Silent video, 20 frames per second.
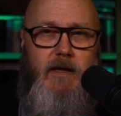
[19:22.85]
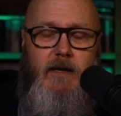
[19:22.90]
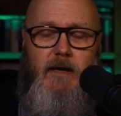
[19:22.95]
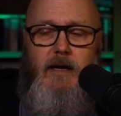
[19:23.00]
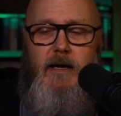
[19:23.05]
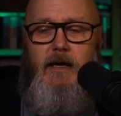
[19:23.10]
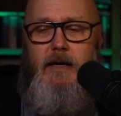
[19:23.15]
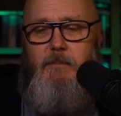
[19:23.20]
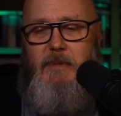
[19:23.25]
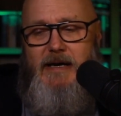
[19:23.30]
By
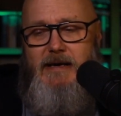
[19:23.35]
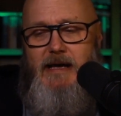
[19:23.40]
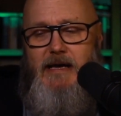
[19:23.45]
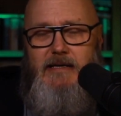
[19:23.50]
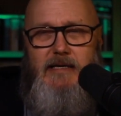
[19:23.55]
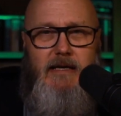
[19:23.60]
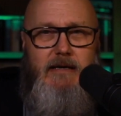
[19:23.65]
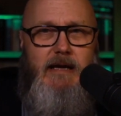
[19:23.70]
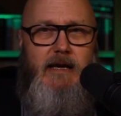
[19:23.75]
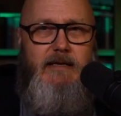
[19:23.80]

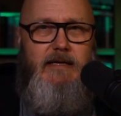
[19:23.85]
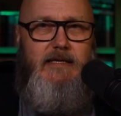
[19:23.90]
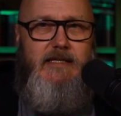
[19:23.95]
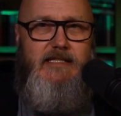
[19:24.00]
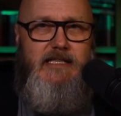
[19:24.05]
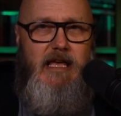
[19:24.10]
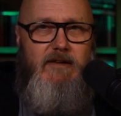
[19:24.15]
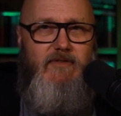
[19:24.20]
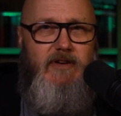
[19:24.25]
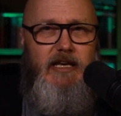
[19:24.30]

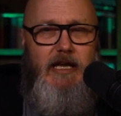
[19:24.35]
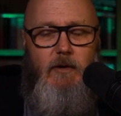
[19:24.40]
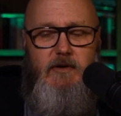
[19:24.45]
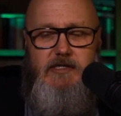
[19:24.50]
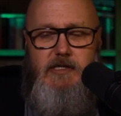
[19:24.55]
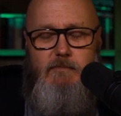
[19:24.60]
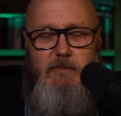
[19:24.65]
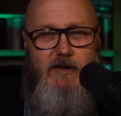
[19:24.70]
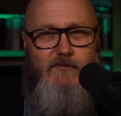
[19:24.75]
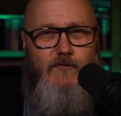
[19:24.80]
1997, I
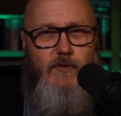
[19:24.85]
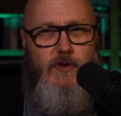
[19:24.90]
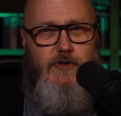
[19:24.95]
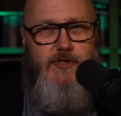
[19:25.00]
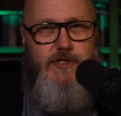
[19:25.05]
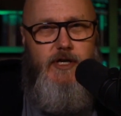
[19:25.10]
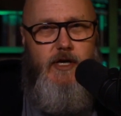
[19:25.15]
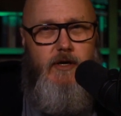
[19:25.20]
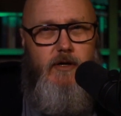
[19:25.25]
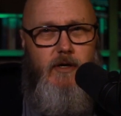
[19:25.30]
was in my
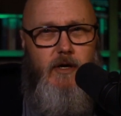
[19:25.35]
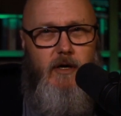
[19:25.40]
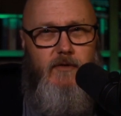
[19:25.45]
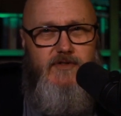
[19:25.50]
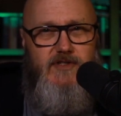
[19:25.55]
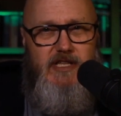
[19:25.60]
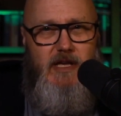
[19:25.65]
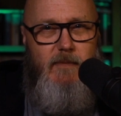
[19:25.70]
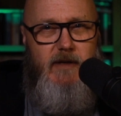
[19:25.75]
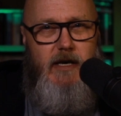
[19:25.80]
first year of
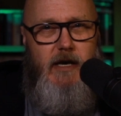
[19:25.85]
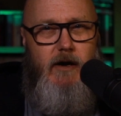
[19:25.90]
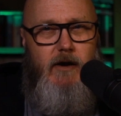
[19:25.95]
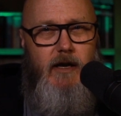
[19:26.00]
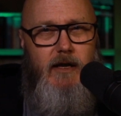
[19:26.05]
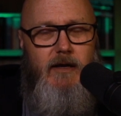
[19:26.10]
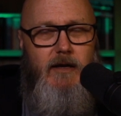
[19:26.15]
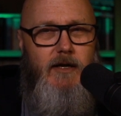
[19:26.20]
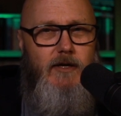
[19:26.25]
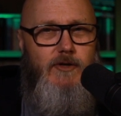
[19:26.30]

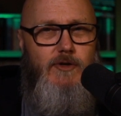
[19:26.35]
seminary,